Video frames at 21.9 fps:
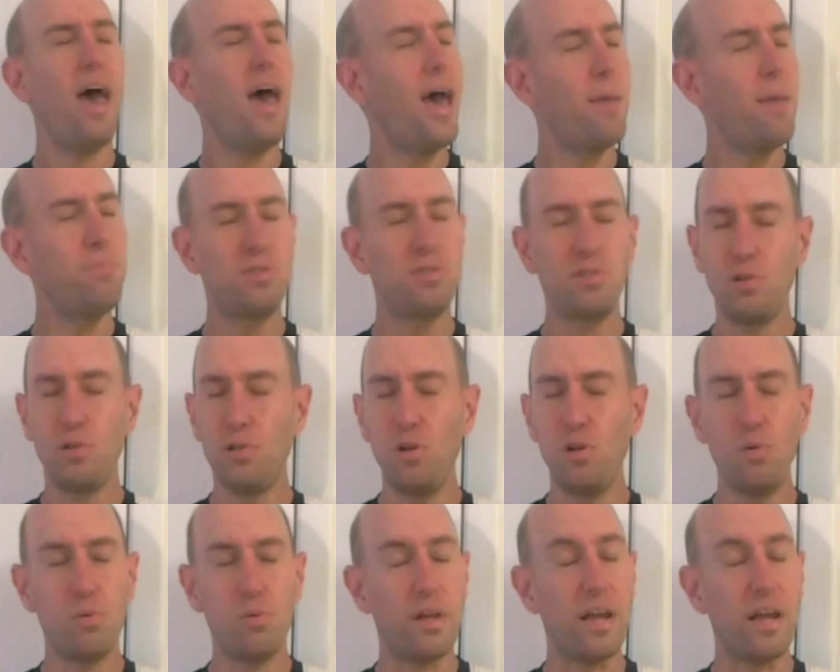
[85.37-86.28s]

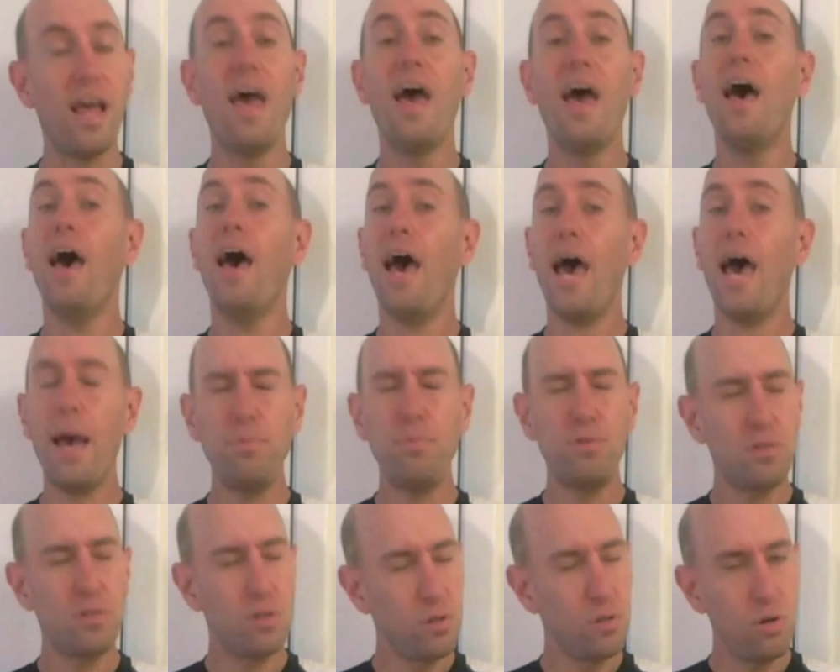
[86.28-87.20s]
Absolutely.
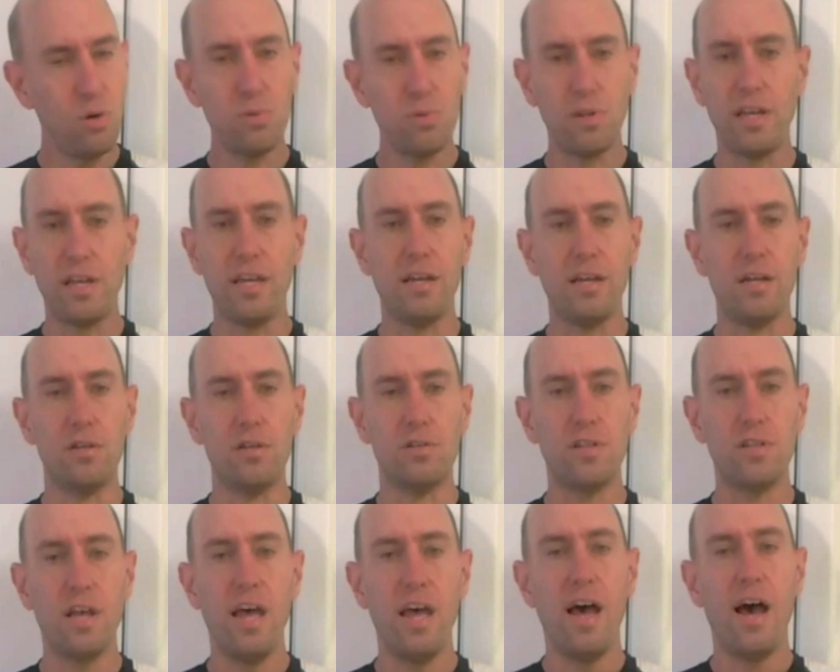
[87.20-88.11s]
Absolutely he
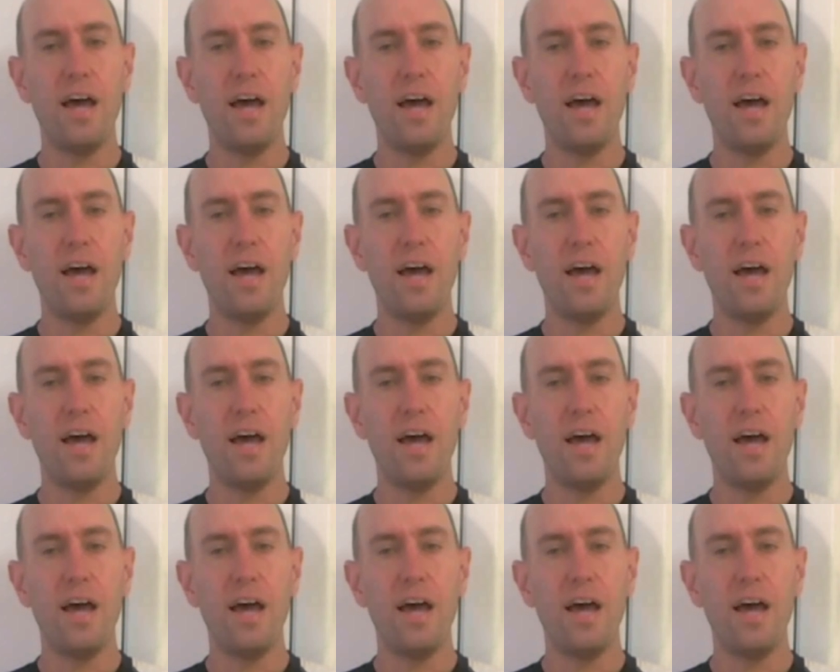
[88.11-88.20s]
is.